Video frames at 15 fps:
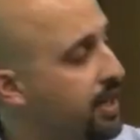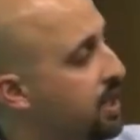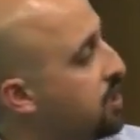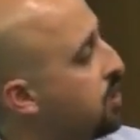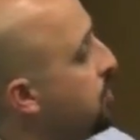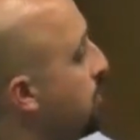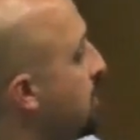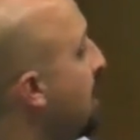
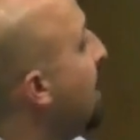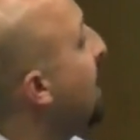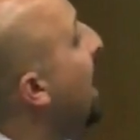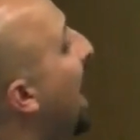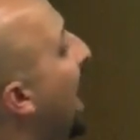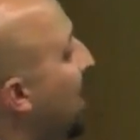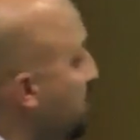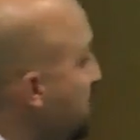issues
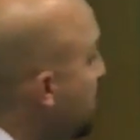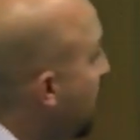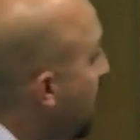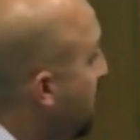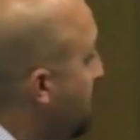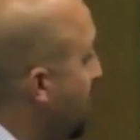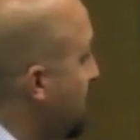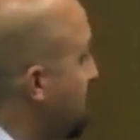
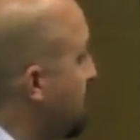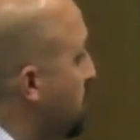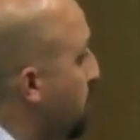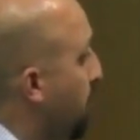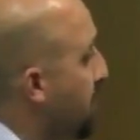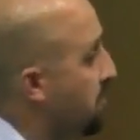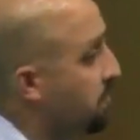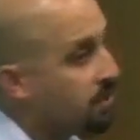outside of that
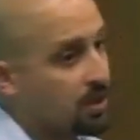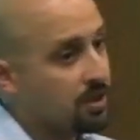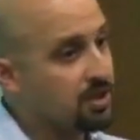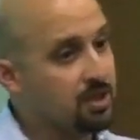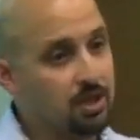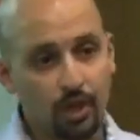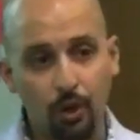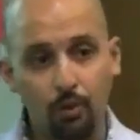situation,
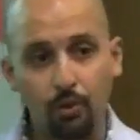because you know